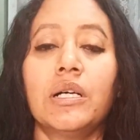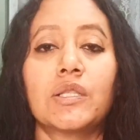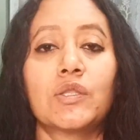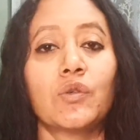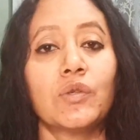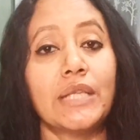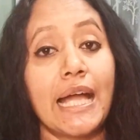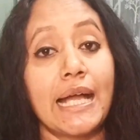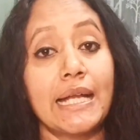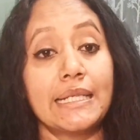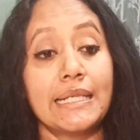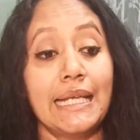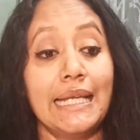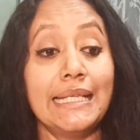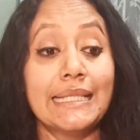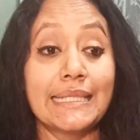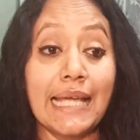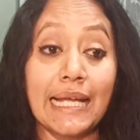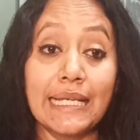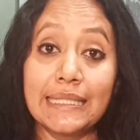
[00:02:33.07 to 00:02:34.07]
so that
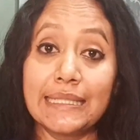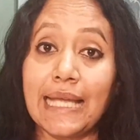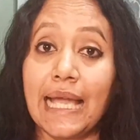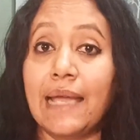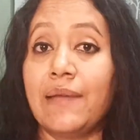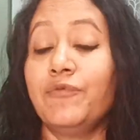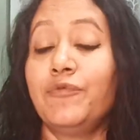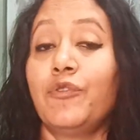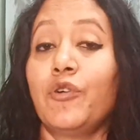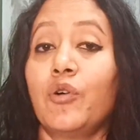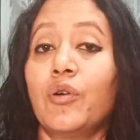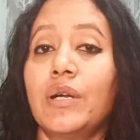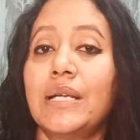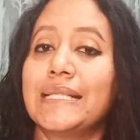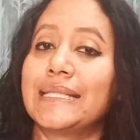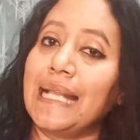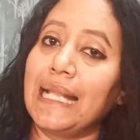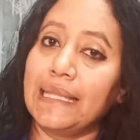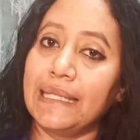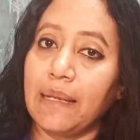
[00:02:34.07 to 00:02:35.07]
is that time for
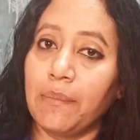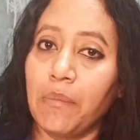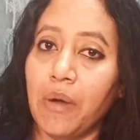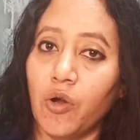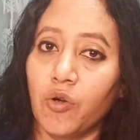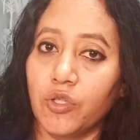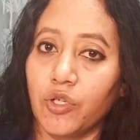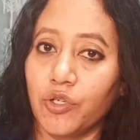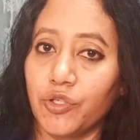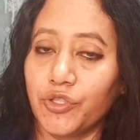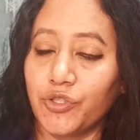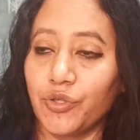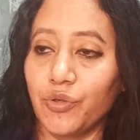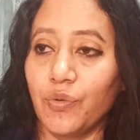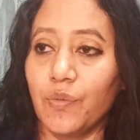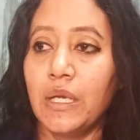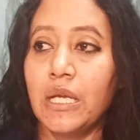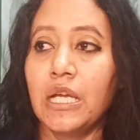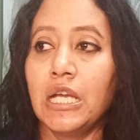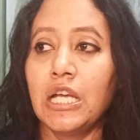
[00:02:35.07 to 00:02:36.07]
sell them out also.